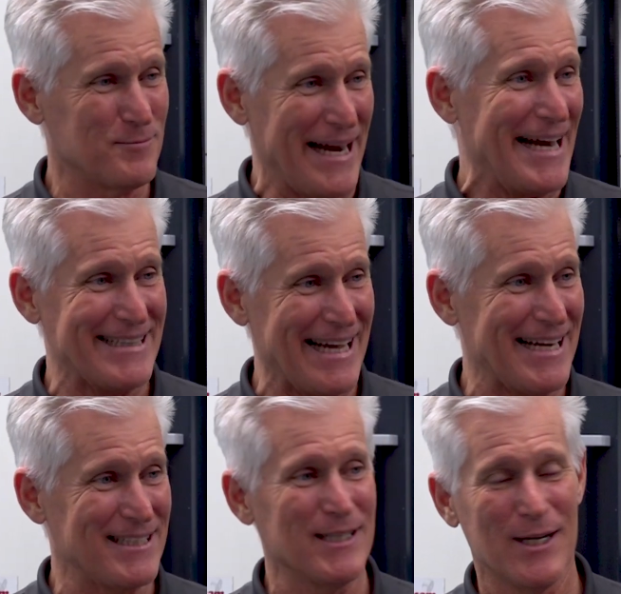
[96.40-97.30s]
We hate
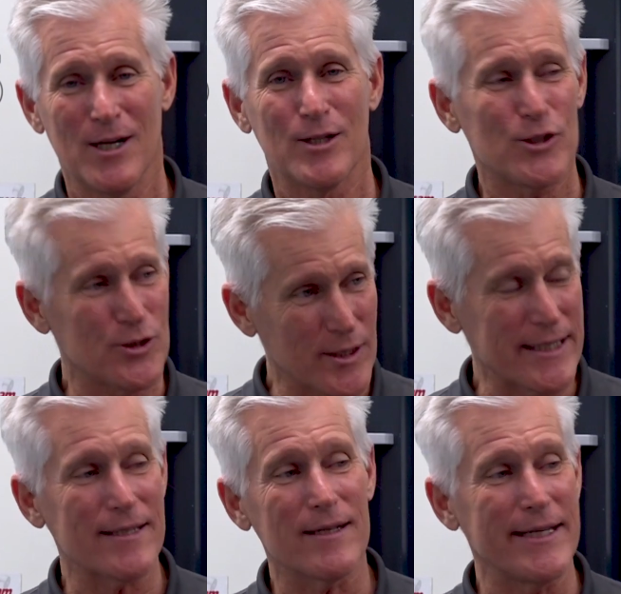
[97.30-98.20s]
that. Should
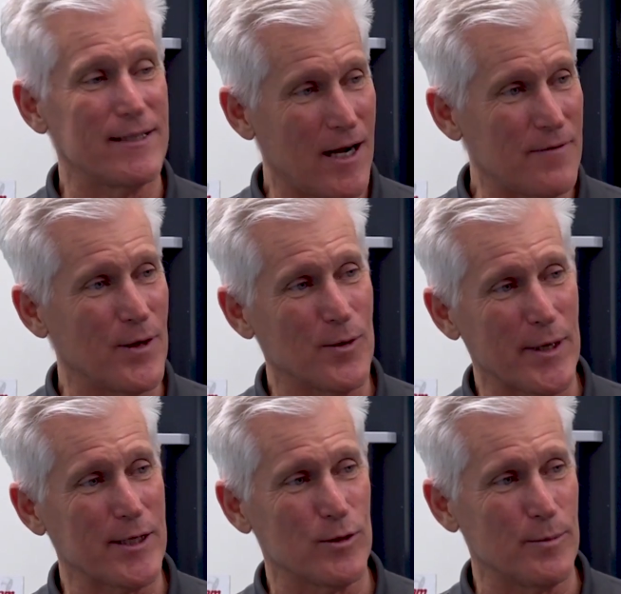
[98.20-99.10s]
get cleaned off on a
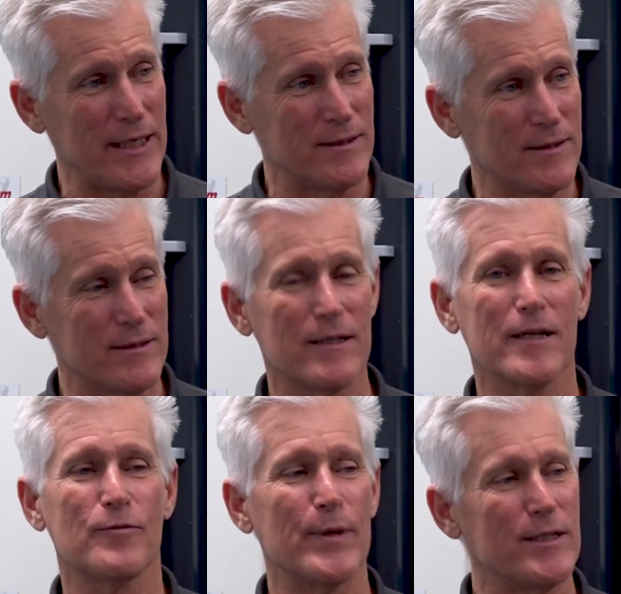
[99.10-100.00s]
regular basis.
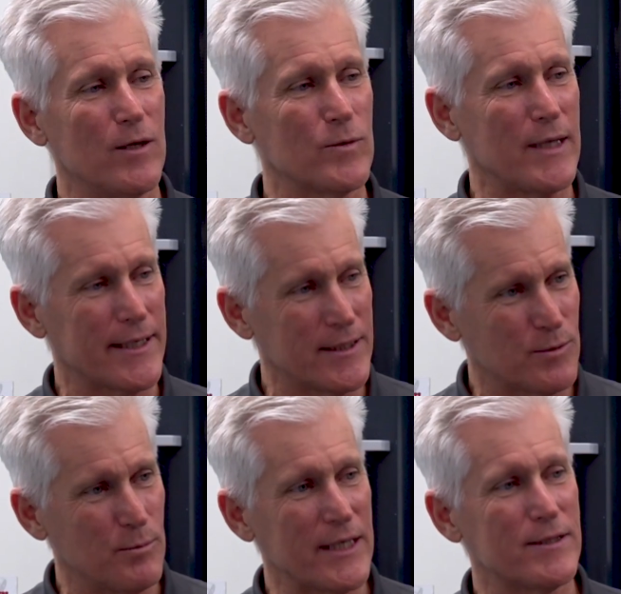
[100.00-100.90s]
If we don't, that
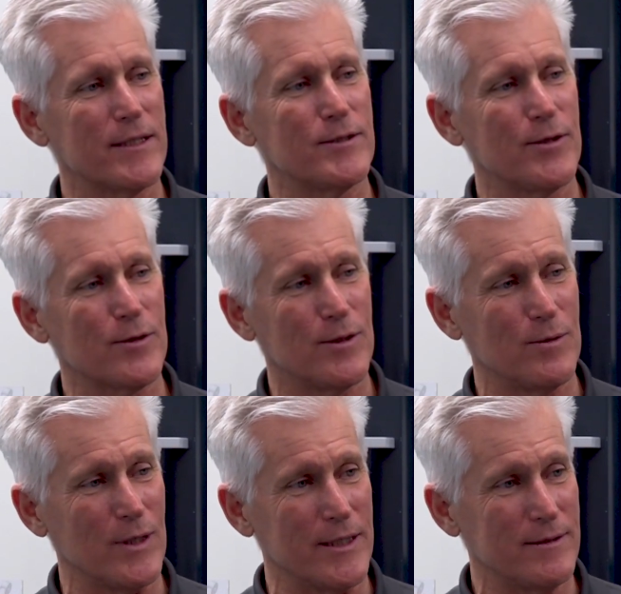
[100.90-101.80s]
gets mixed into your
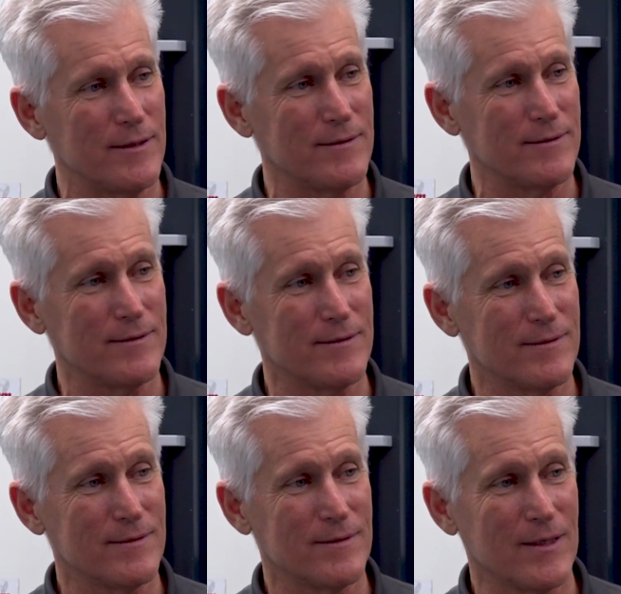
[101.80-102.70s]
coolant
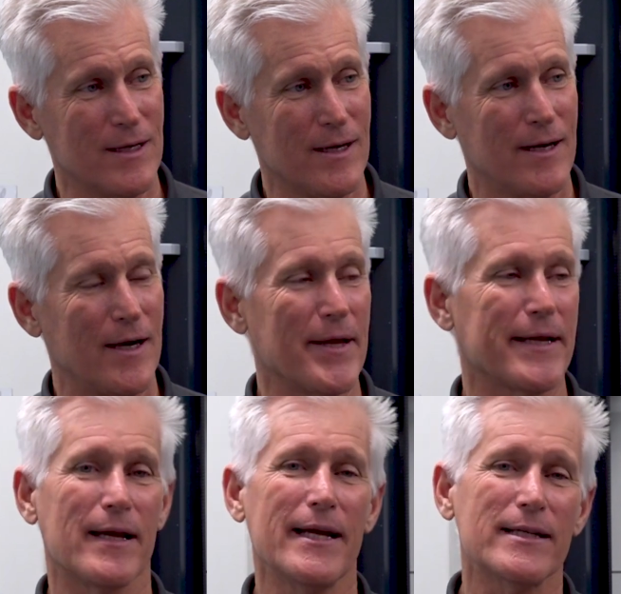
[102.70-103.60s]
and
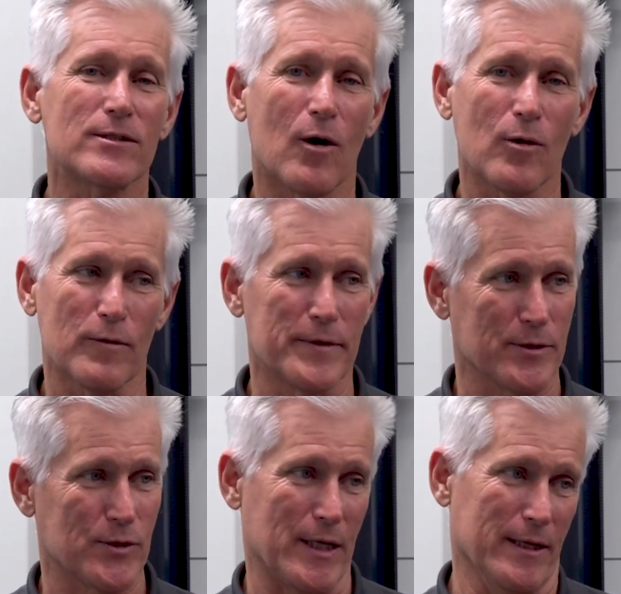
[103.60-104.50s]
then it's all over
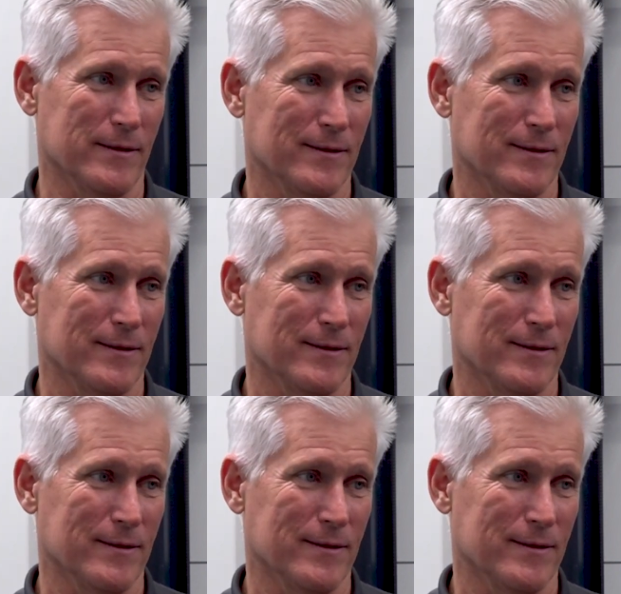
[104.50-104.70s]
your skin.